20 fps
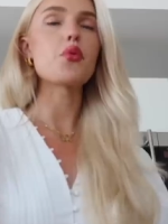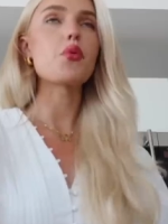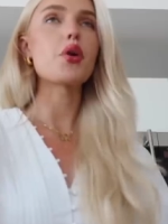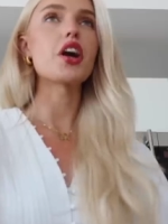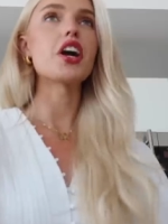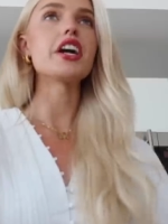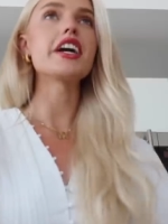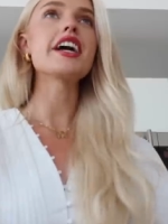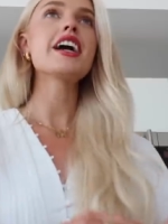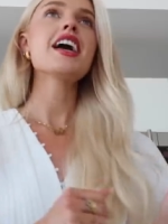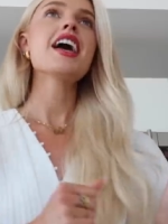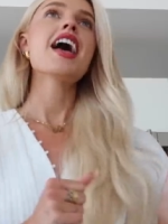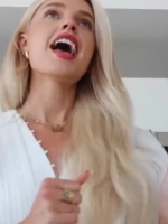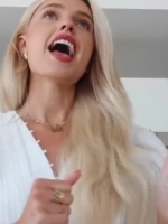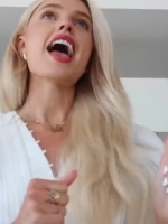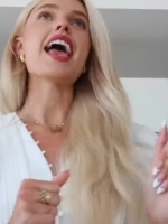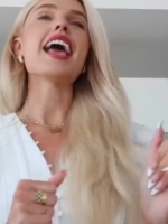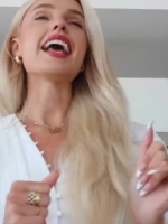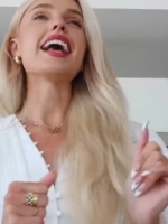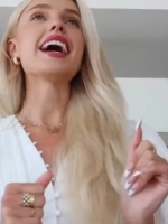work,
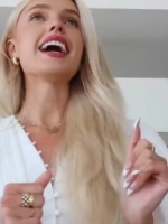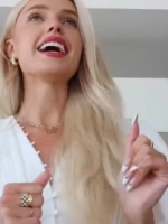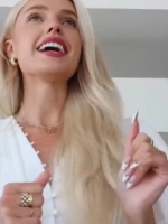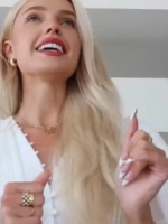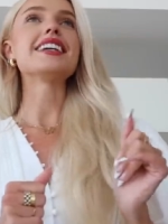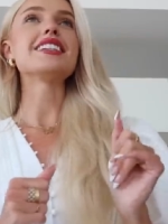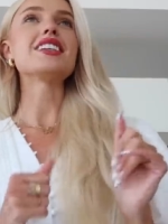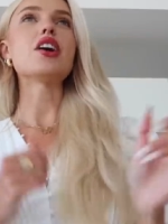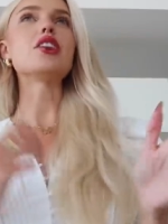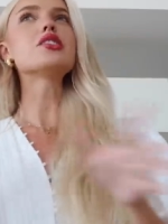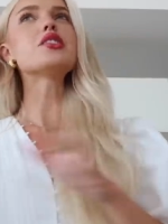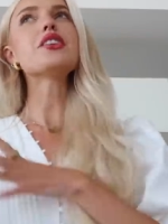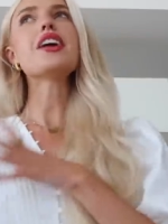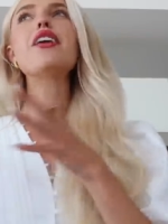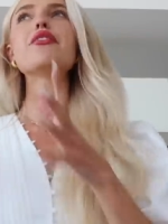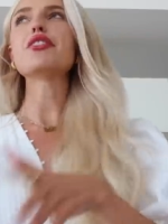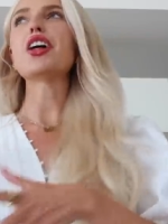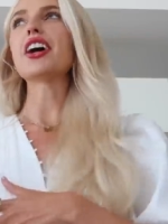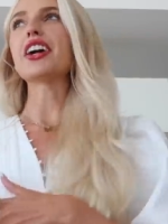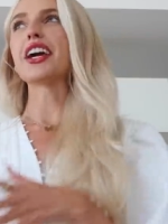and also
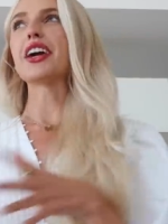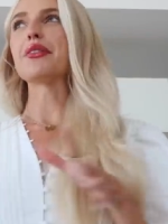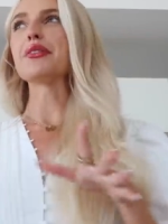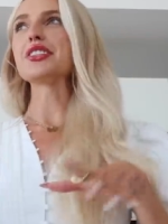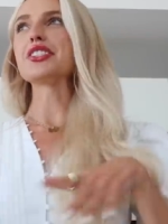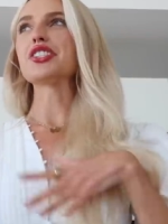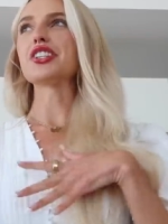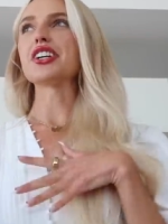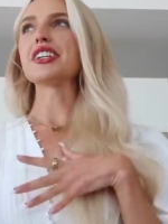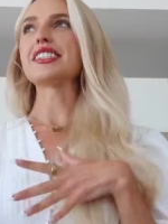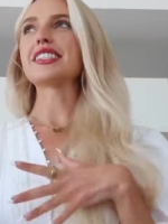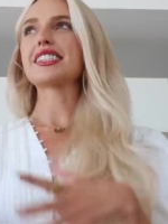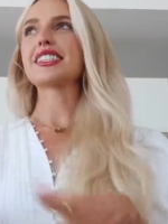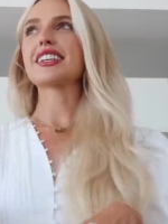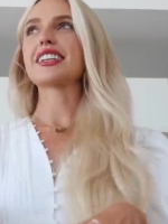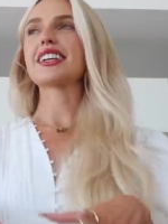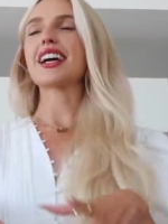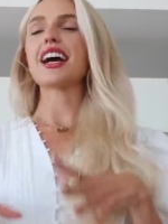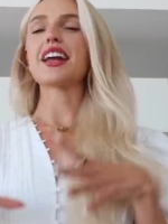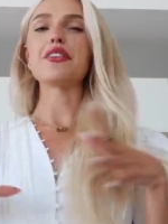not vlogging was just
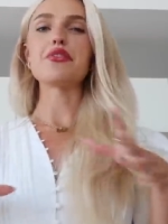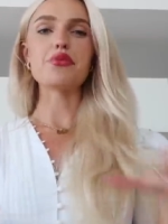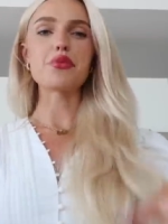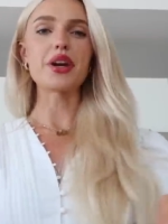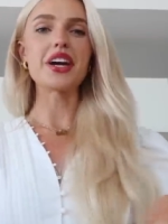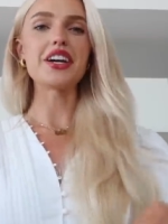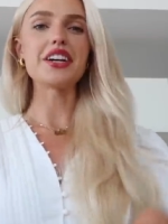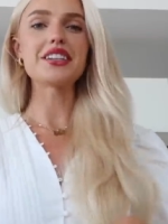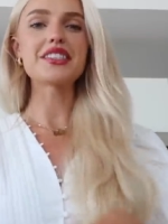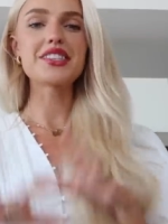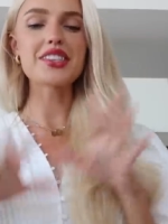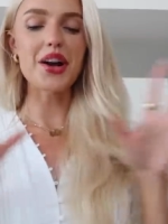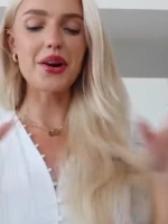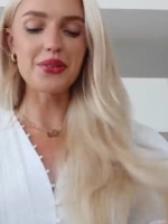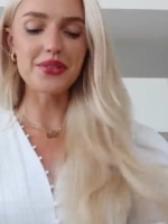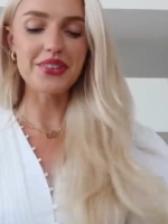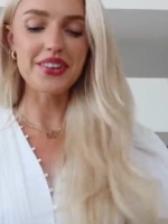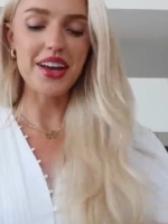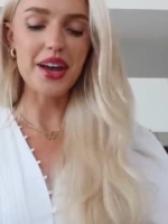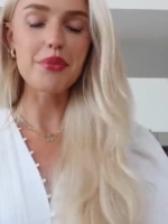kind of weird. So
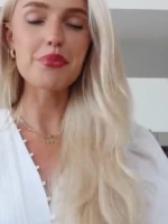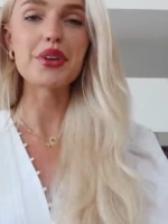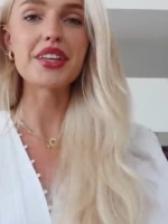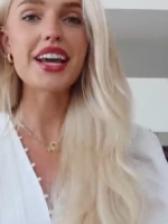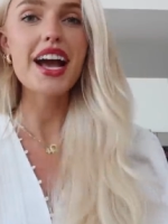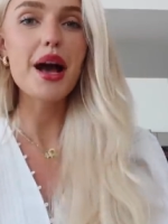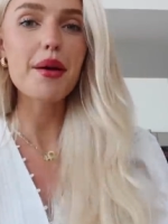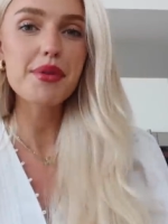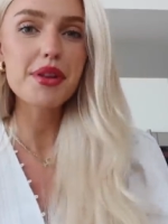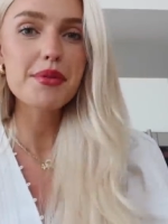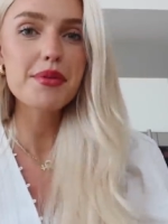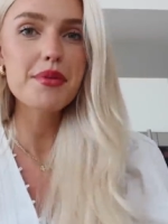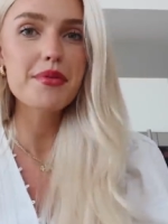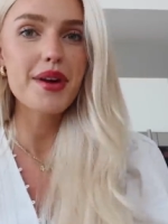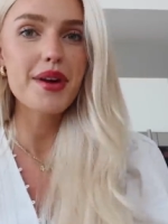I'm really happy to be